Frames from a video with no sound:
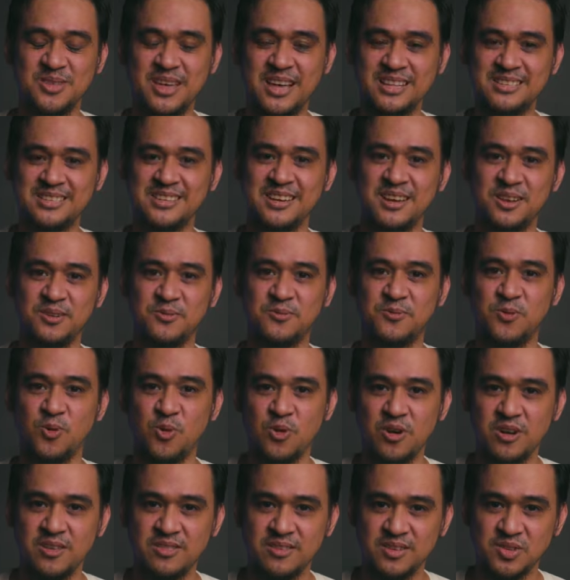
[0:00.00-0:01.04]
that's it
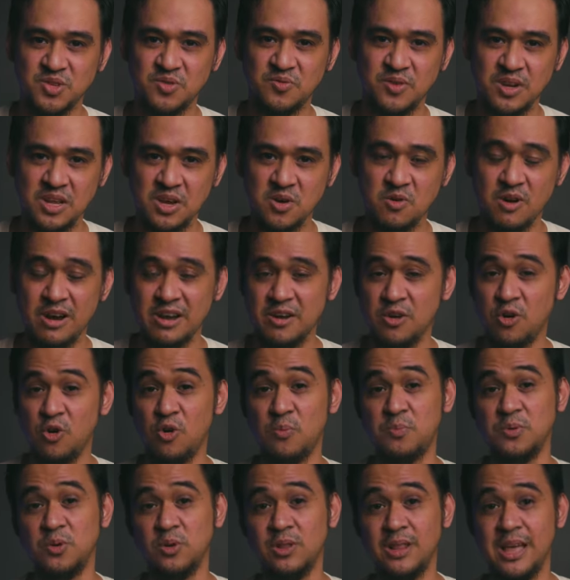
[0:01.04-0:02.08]
for this video. I
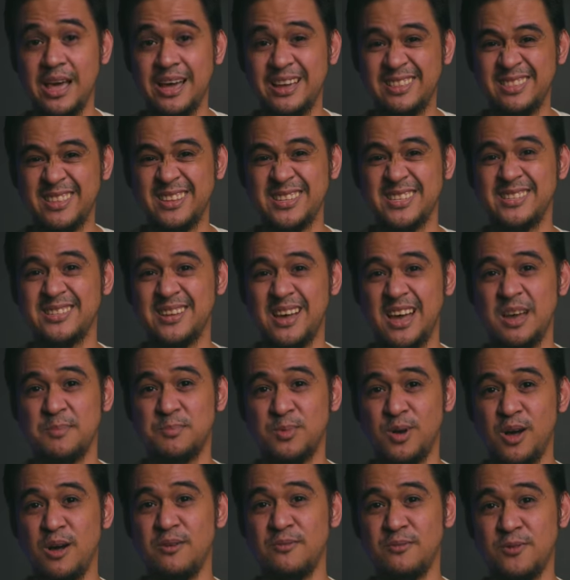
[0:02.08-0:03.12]
hope you like this type
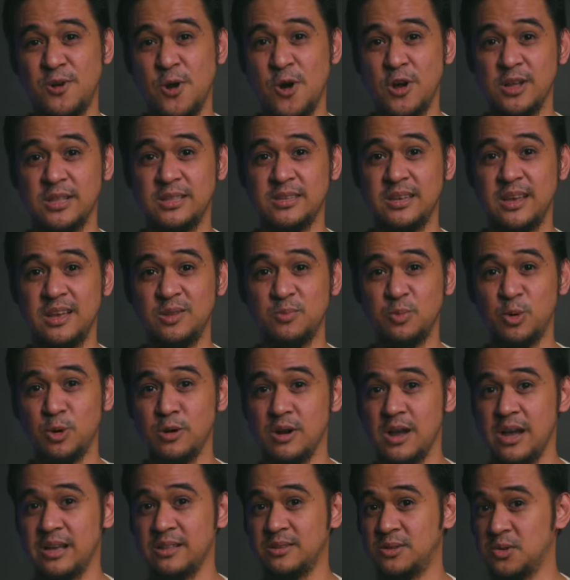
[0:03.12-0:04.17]
of content where
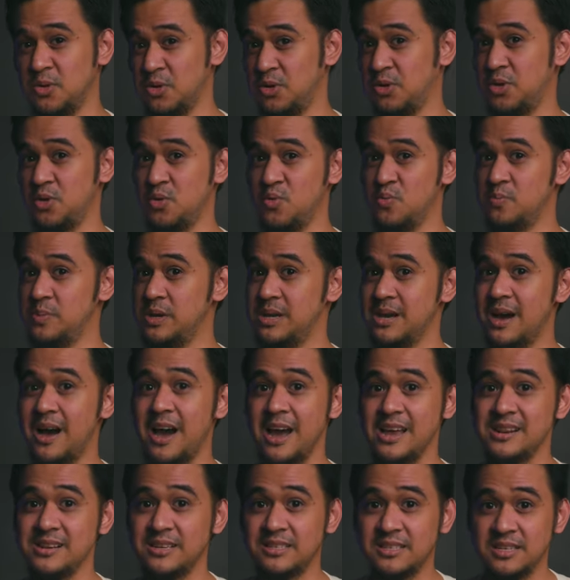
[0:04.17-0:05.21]
I took you
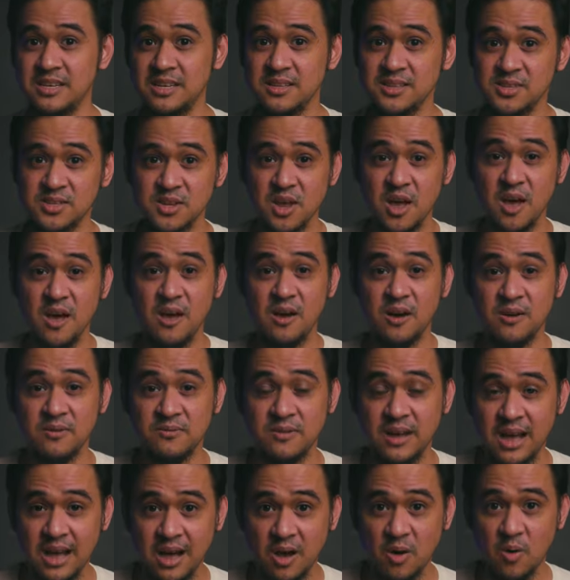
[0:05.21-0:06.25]
behind the scenes of
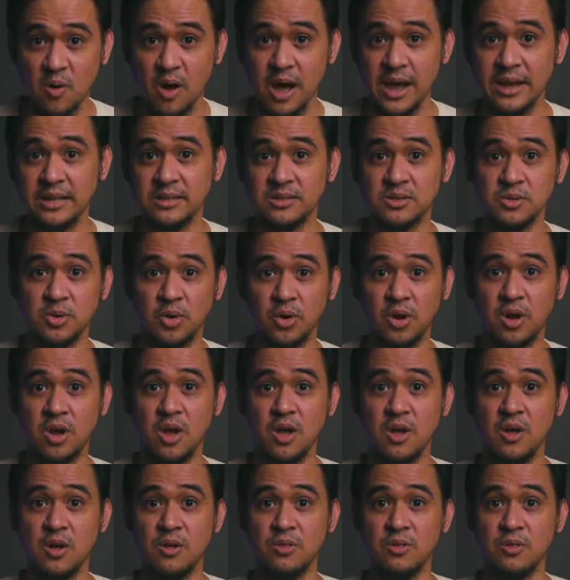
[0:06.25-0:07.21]
how I took